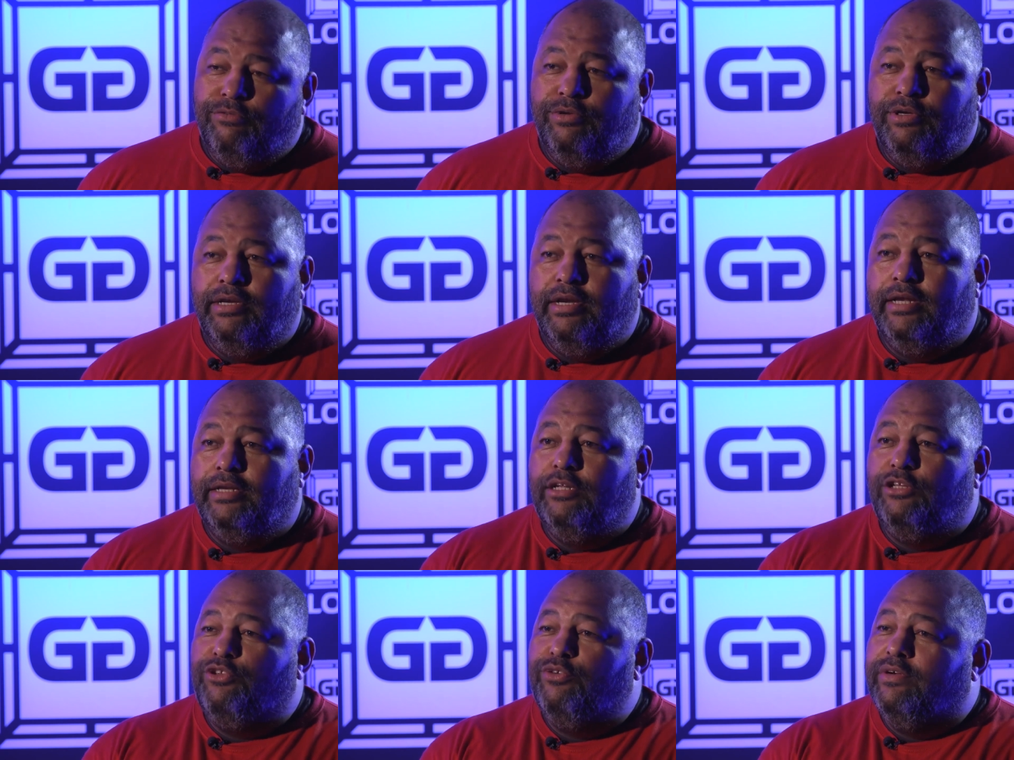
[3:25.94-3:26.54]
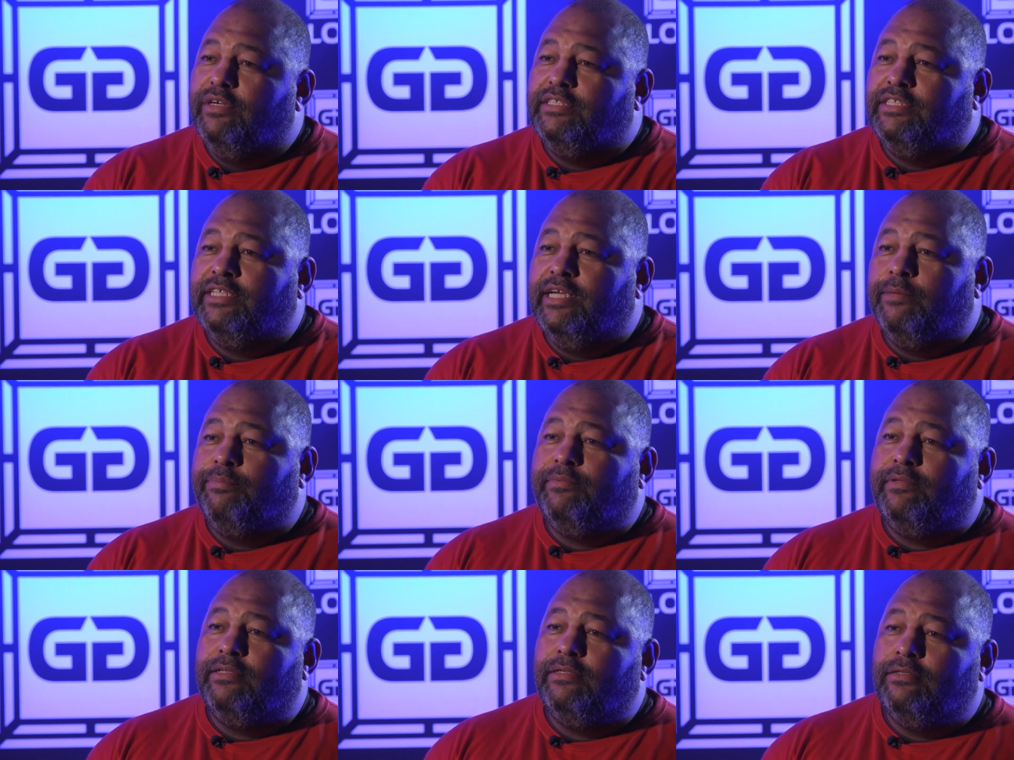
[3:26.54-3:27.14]
We're ready to
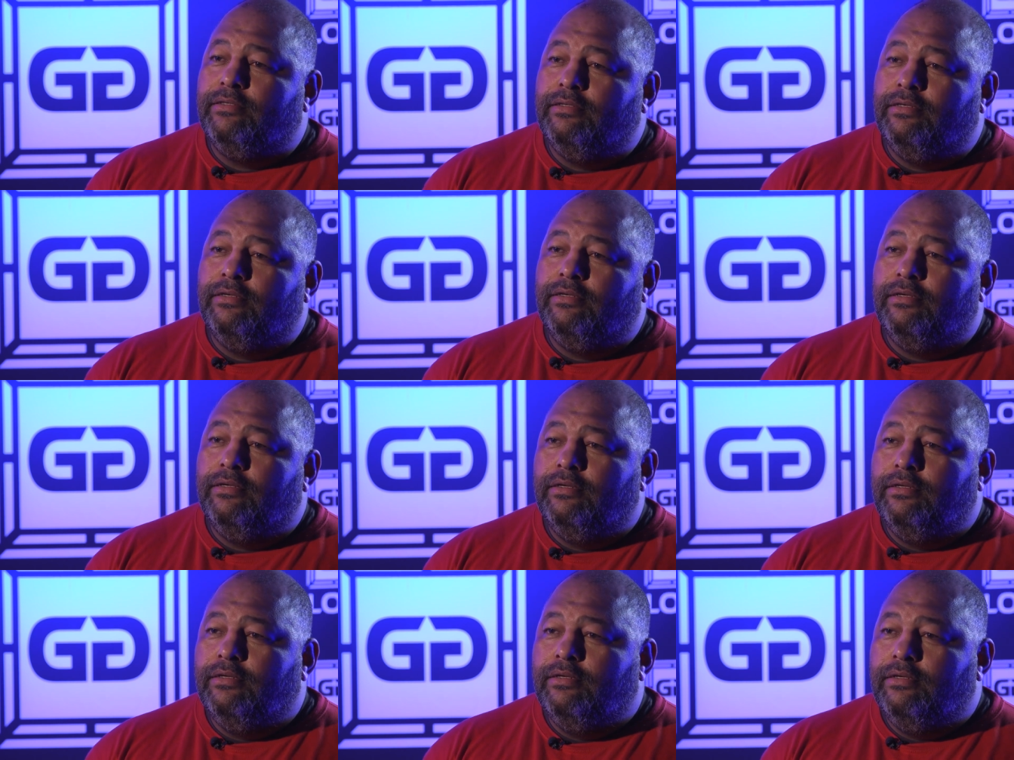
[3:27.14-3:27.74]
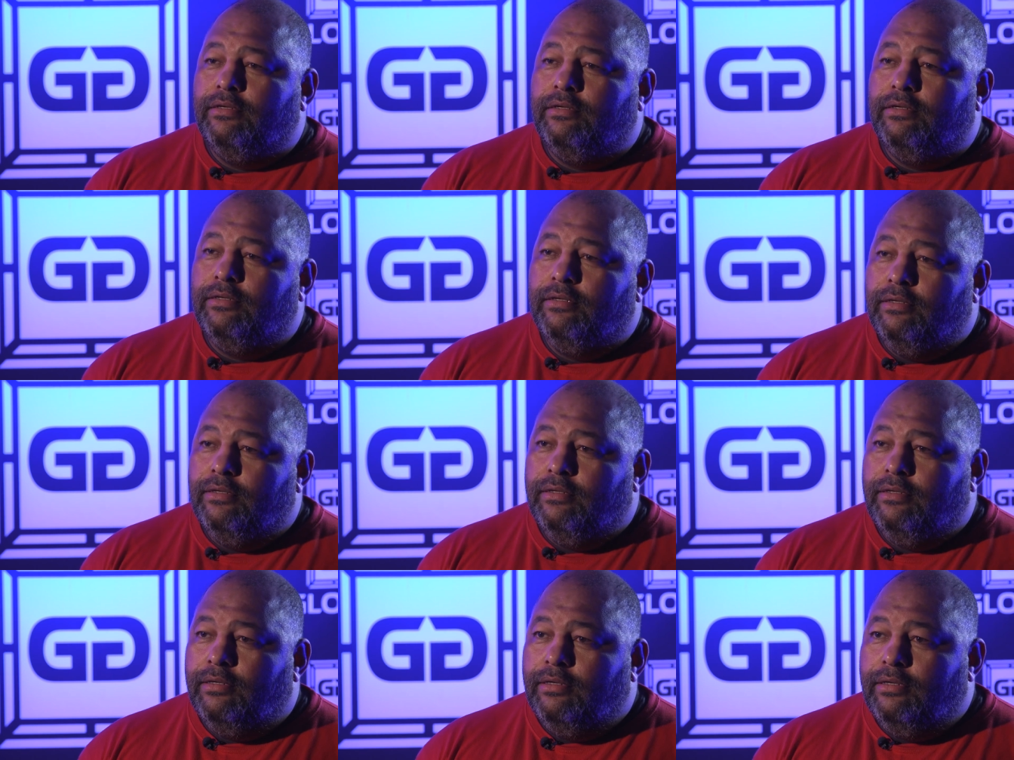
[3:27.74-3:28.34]
accept
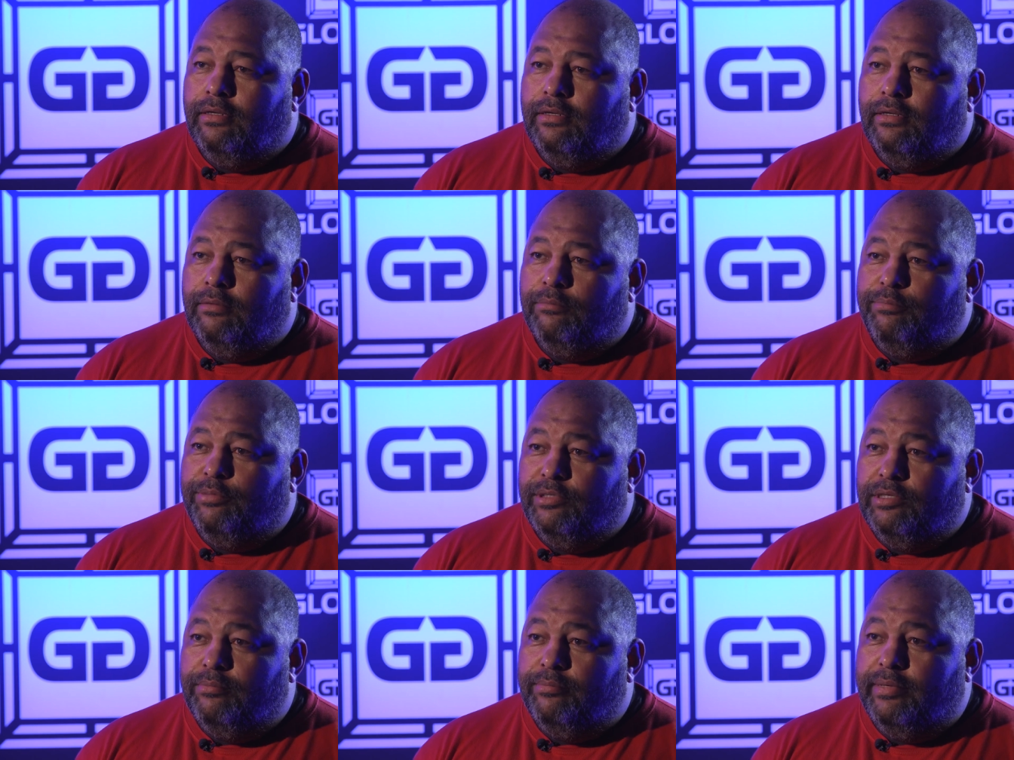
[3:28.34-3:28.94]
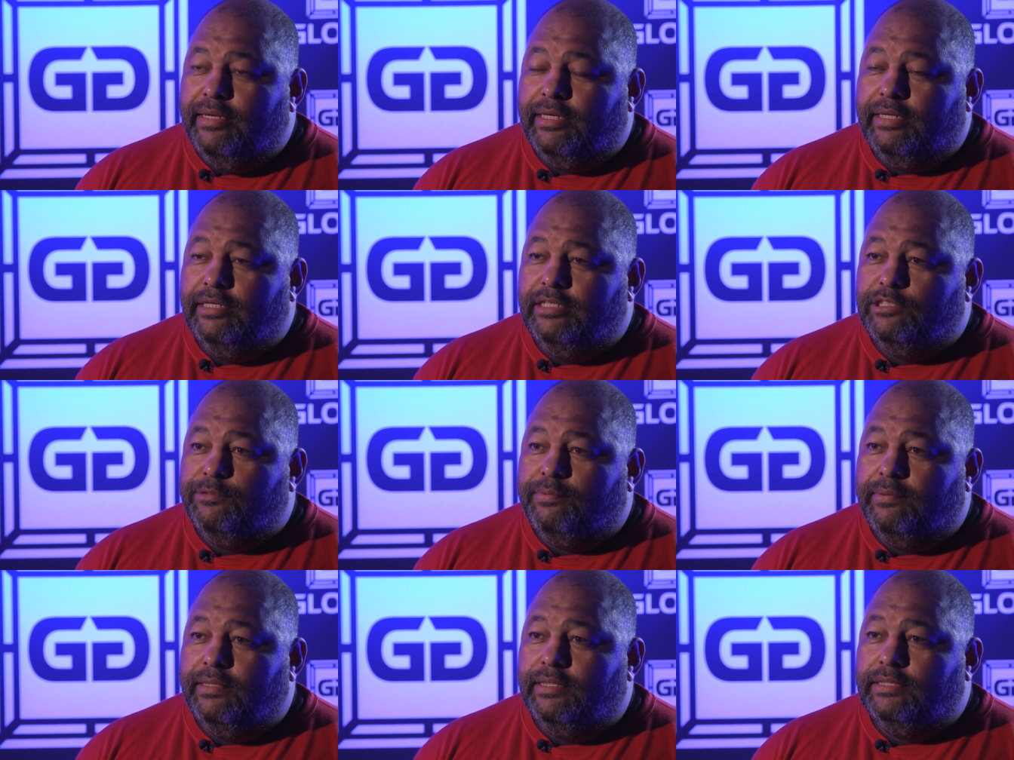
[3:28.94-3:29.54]
and put him back in
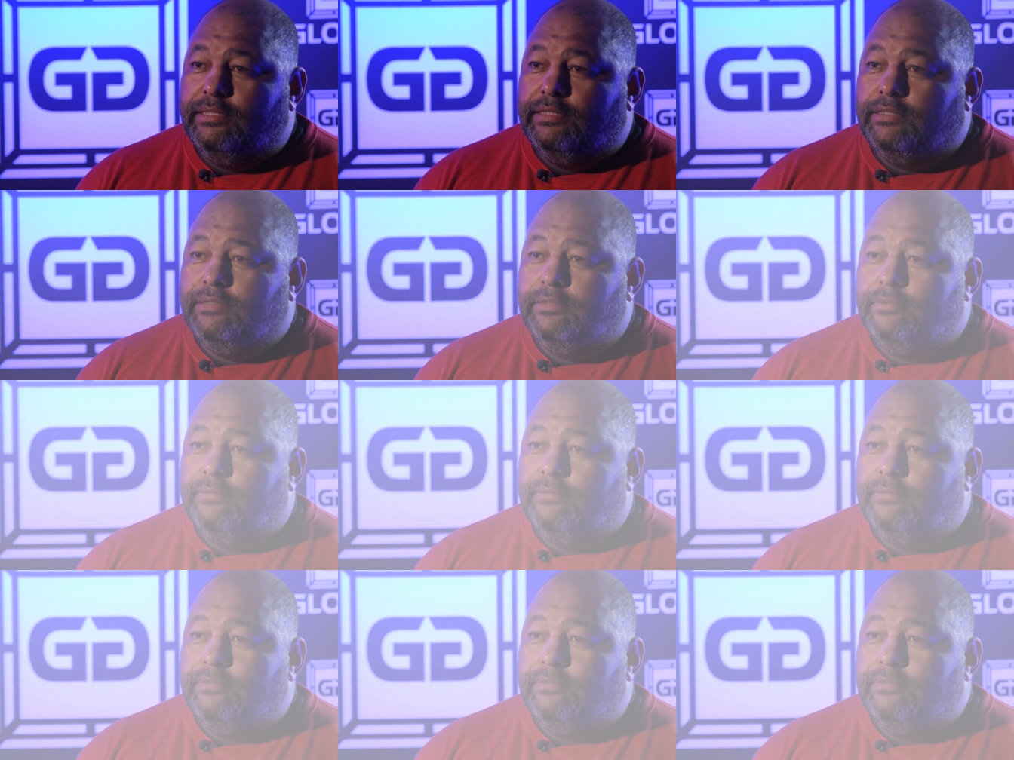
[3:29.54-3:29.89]
his place.